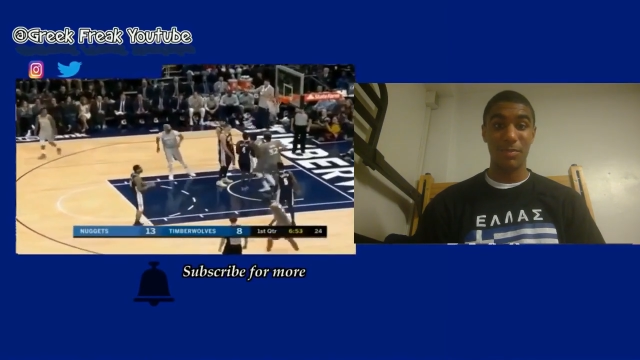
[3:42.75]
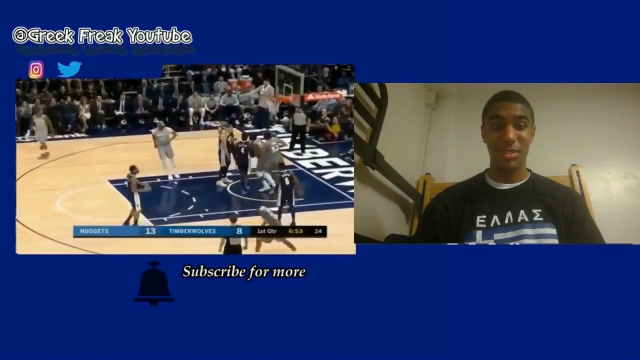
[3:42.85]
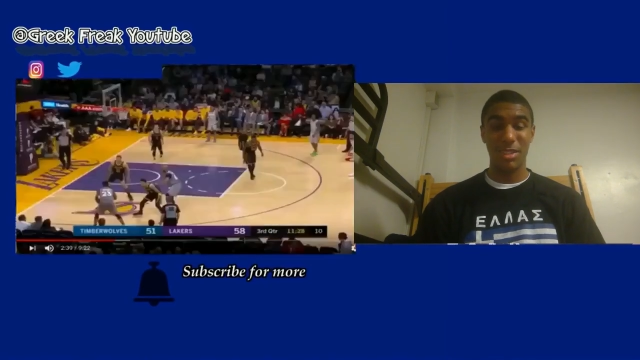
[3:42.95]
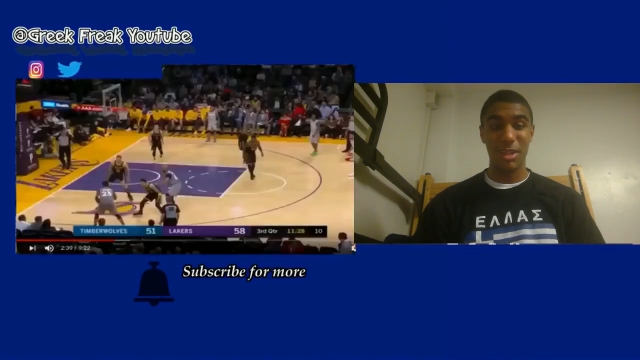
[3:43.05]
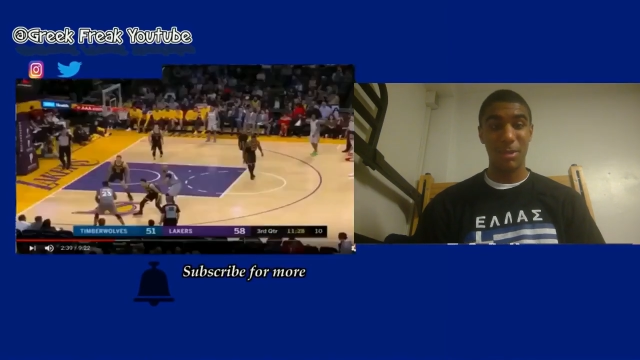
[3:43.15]

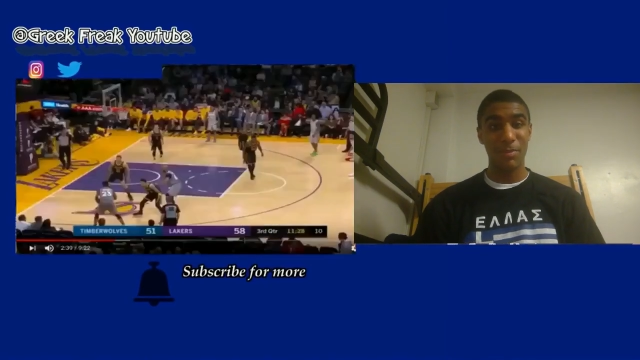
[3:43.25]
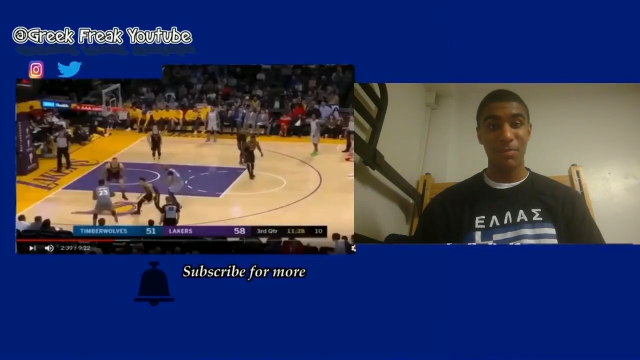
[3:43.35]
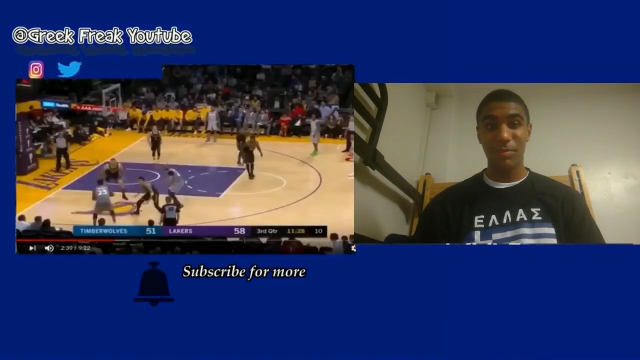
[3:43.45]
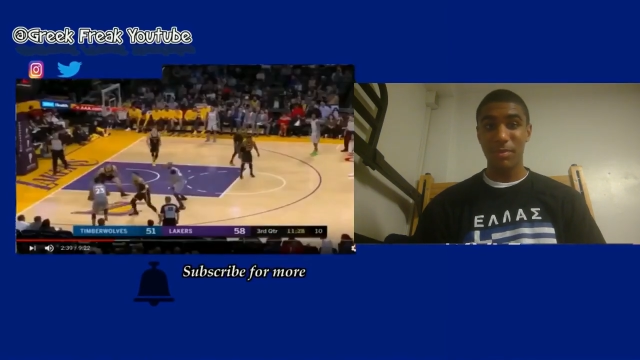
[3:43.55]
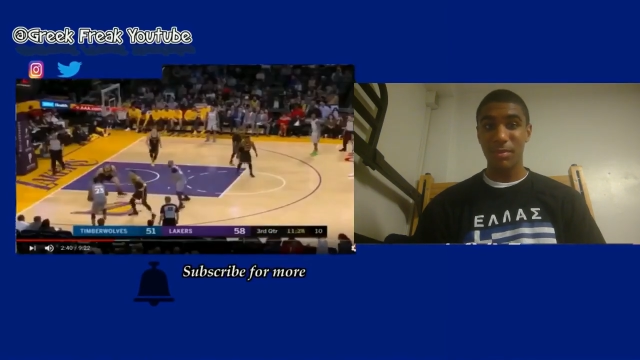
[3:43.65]
So
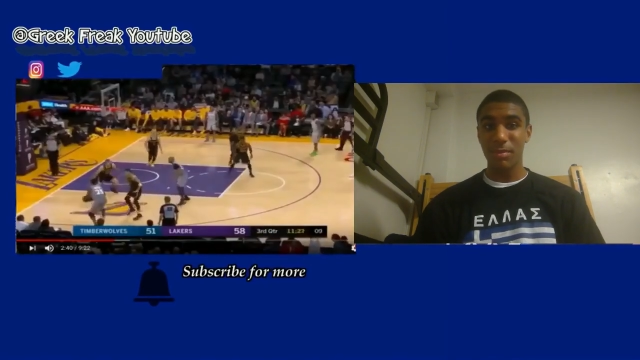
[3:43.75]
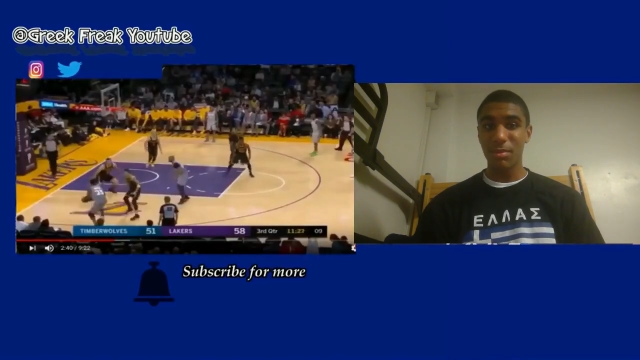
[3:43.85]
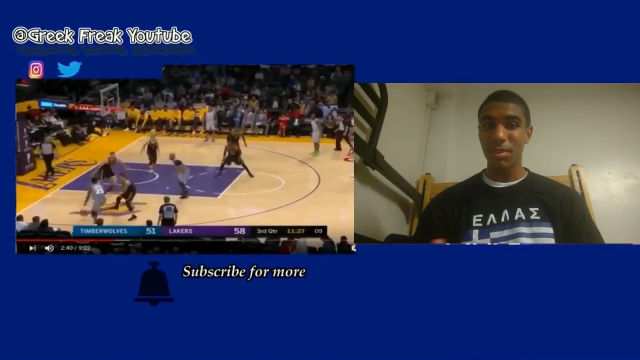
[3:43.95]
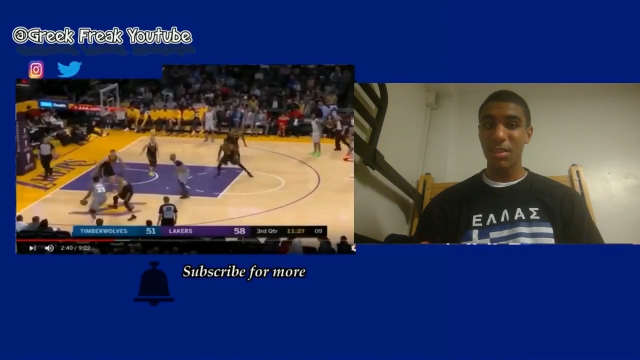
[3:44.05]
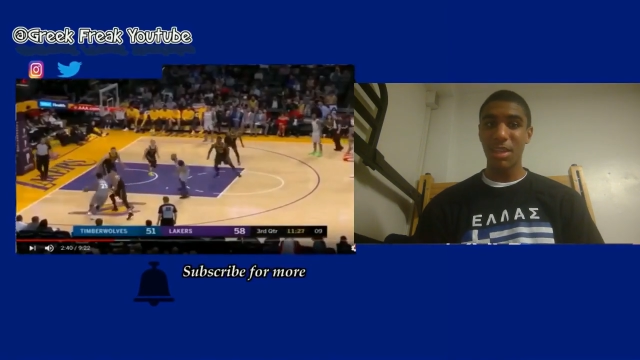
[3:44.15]

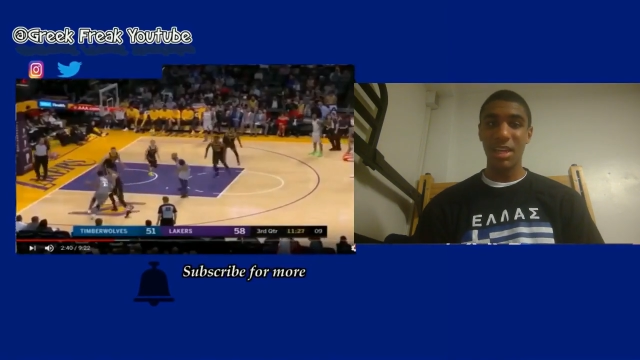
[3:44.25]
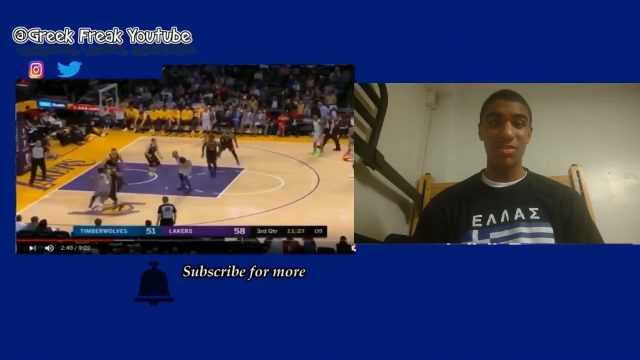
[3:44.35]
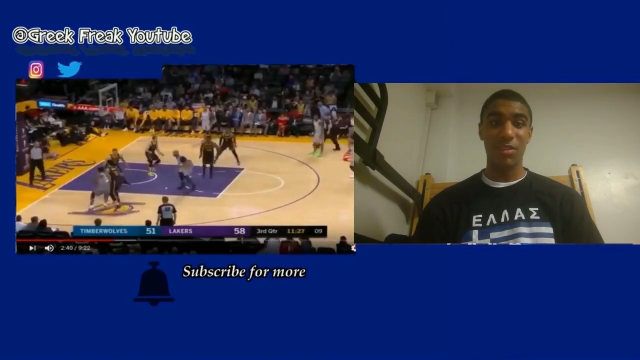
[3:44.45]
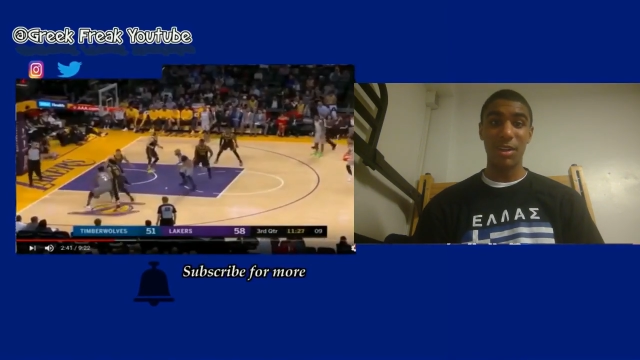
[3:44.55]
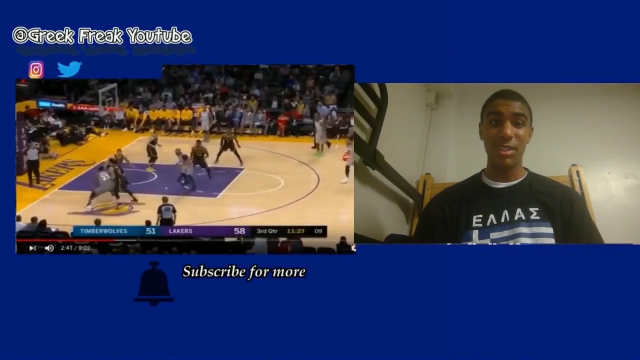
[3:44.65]
as
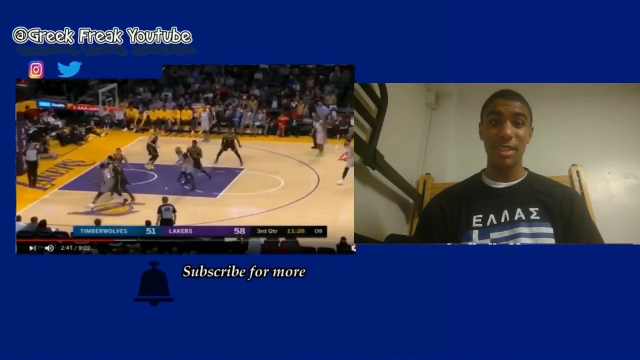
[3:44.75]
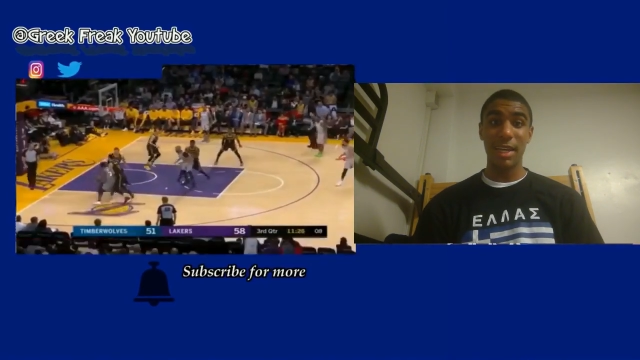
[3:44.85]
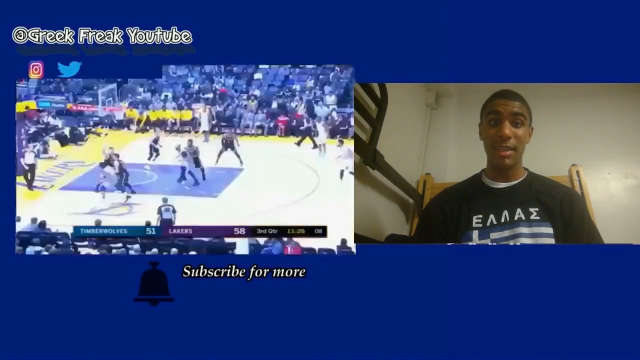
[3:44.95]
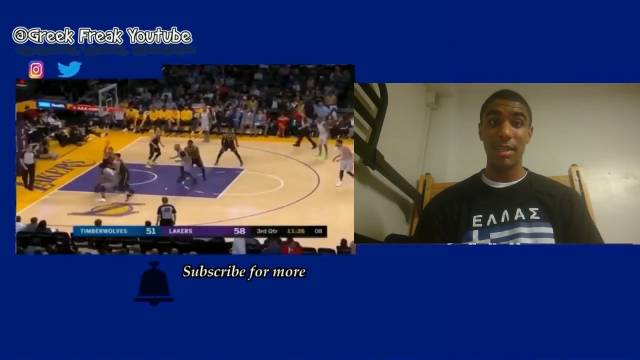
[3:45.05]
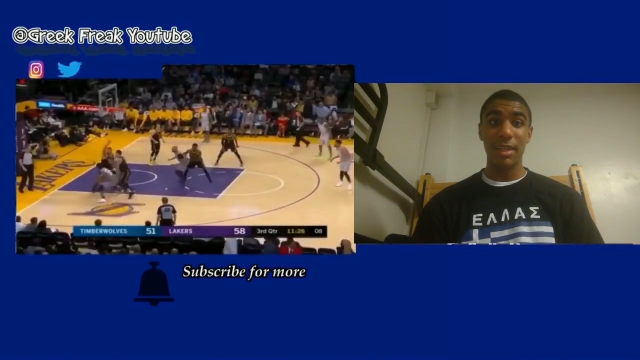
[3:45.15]
far as
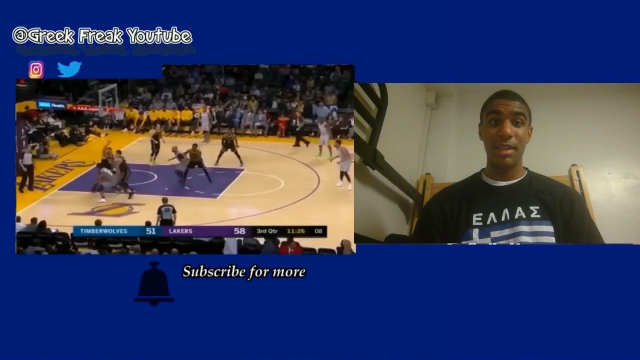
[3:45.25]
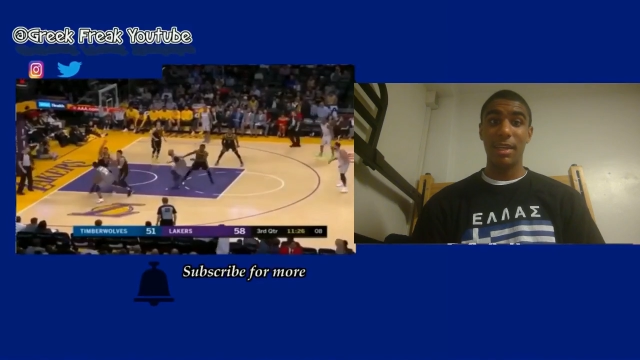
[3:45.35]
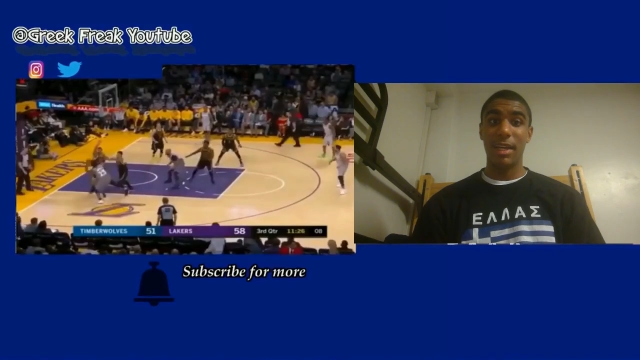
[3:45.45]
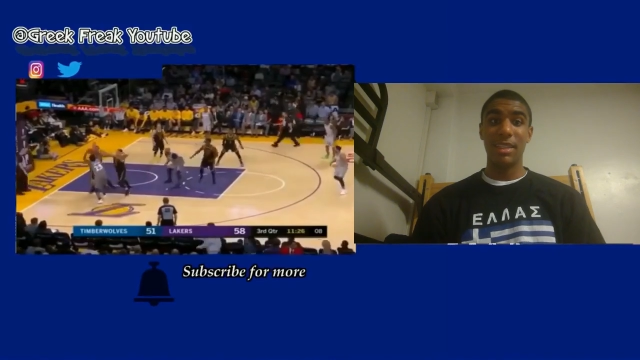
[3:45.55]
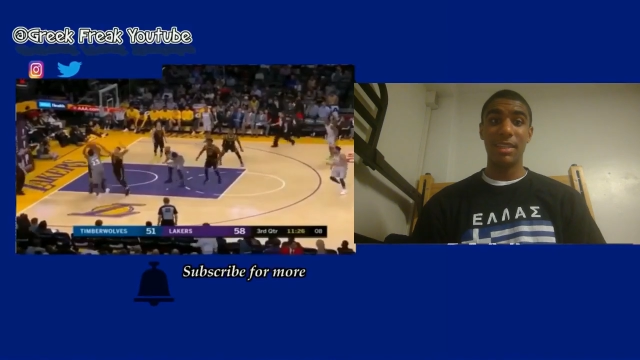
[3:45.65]
that,
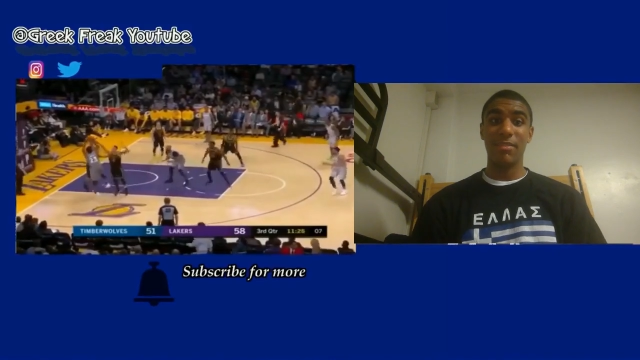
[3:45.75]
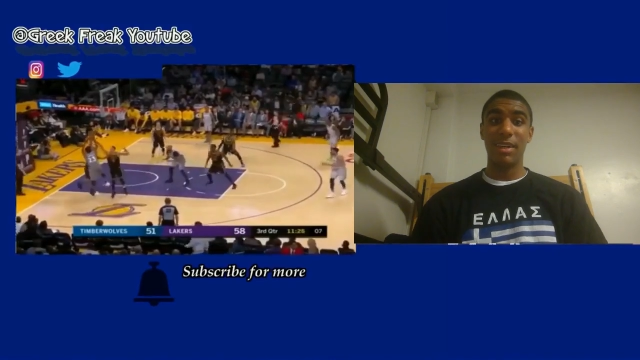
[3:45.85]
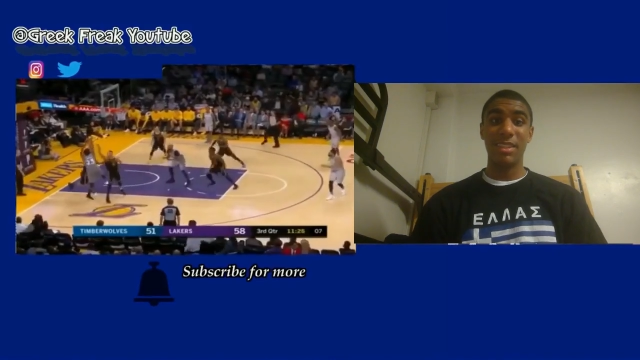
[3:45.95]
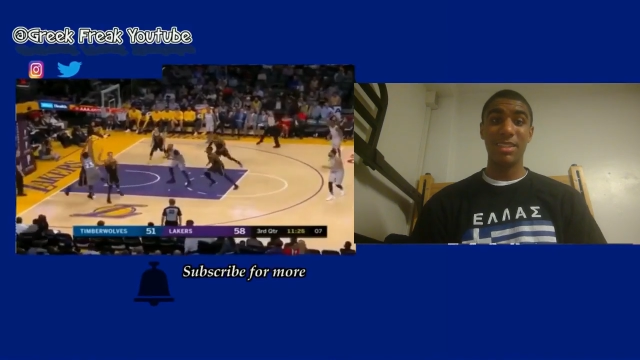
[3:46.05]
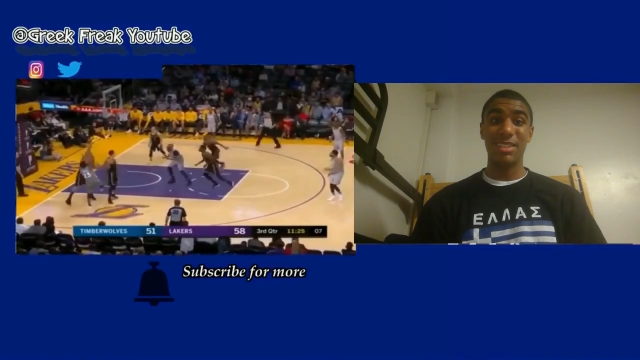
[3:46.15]
I think the
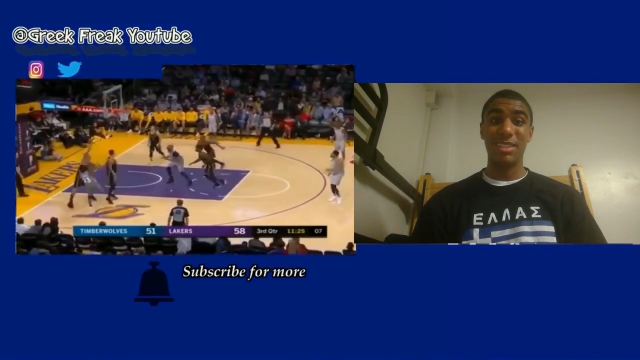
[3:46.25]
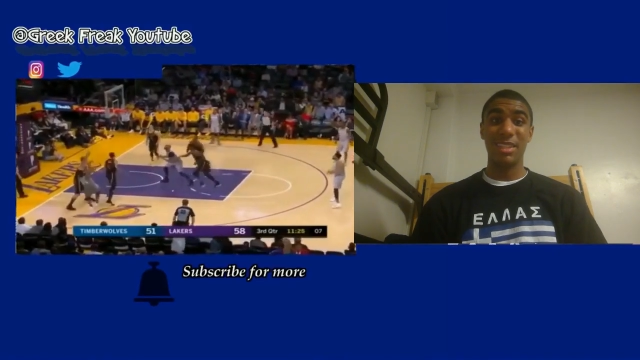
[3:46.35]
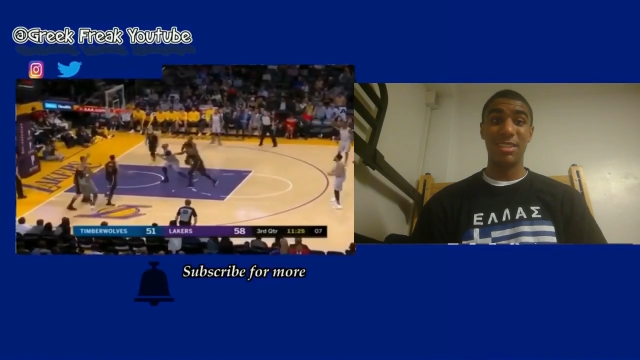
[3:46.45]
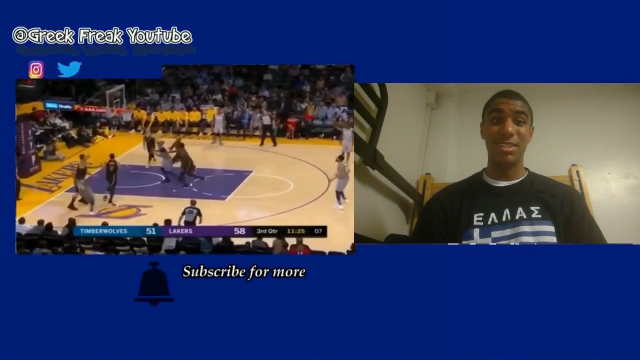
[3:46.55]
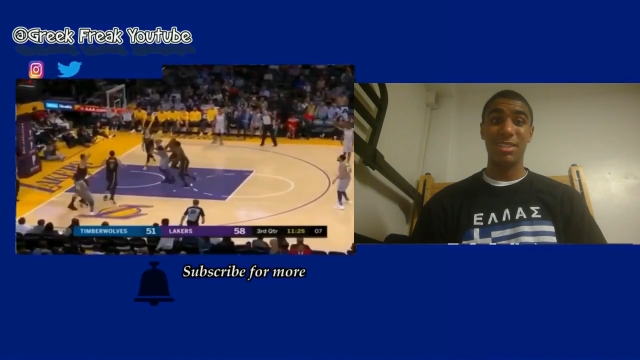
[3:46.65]
fact that this
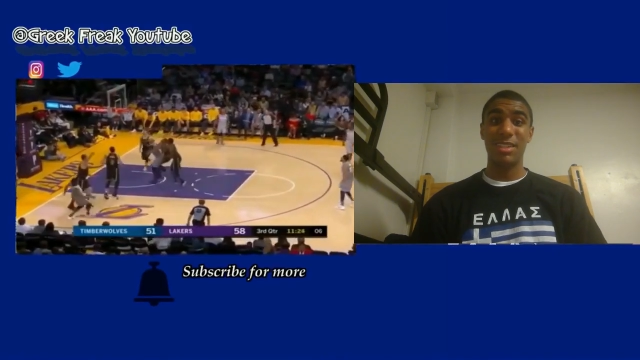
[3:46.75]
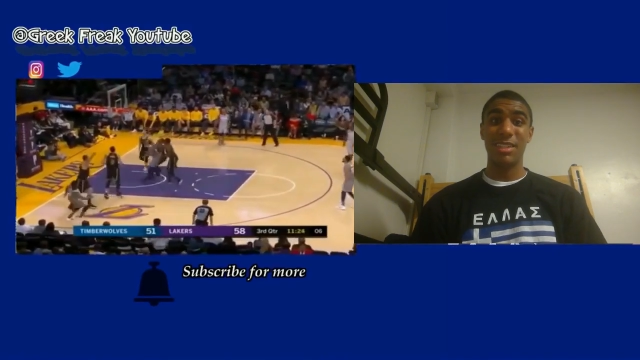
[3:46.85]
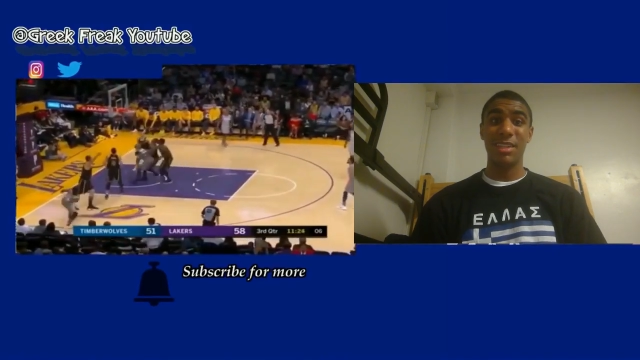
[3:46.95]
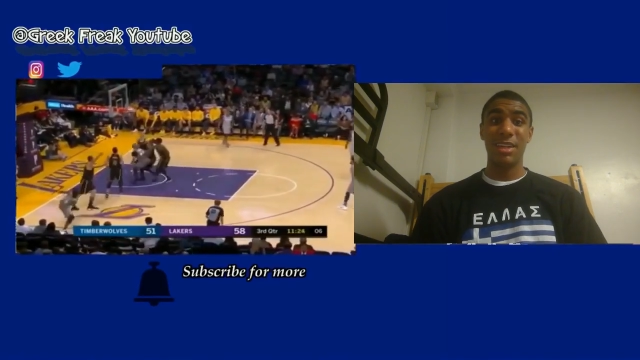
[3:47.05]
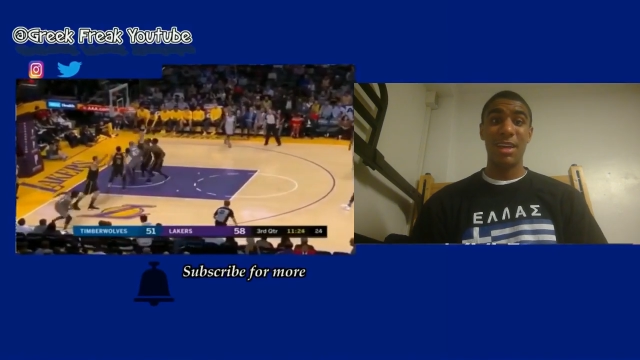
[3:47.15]
is
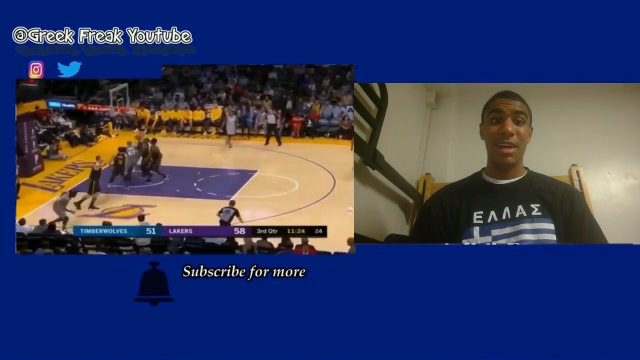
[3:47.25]
interesting.